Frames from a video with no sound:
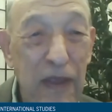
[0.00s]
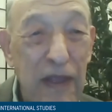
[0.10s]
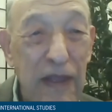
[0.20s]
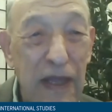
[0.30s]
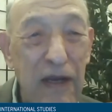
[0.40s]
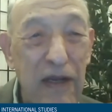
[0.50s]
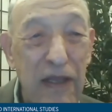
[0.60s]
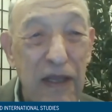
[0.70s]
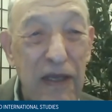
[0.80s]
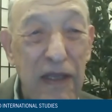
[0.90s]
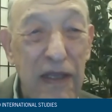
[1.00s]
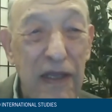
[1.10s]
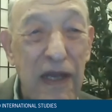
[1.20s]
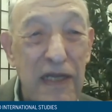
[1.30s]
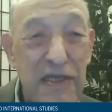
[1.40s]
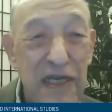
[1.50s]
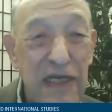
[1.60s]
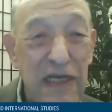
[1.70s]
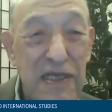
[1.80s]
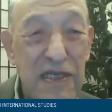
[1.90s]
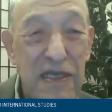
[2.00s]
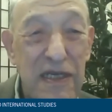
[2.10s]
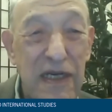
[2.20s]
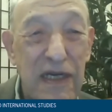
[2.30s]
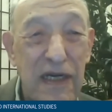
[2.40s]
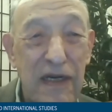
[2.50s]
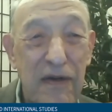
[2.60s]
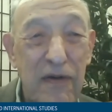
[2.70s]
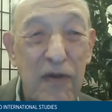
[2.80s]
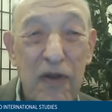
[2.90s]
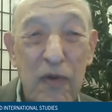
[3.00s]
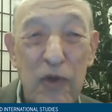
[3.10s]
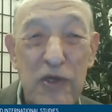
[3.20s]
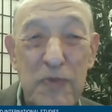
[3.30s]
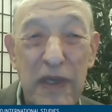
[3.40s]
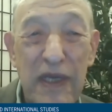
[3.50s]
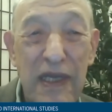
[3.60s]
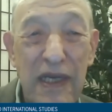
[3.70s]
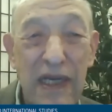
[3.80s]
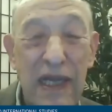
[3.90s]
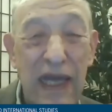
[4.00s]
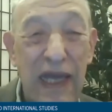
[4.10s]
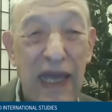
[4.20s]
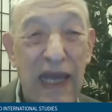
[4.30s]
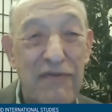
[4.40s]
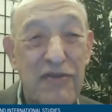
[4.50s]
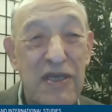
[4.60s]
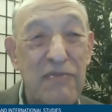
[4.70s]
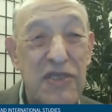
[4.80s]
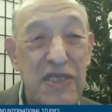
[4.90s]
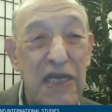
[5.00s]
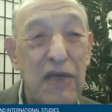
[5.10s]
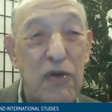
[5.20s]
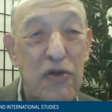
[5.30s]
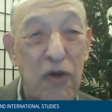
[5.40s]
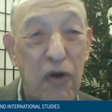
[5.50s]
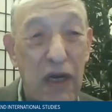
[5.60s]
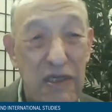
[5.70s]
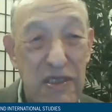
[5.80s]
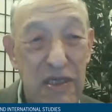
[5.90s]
The United States was beginning to have some secret talks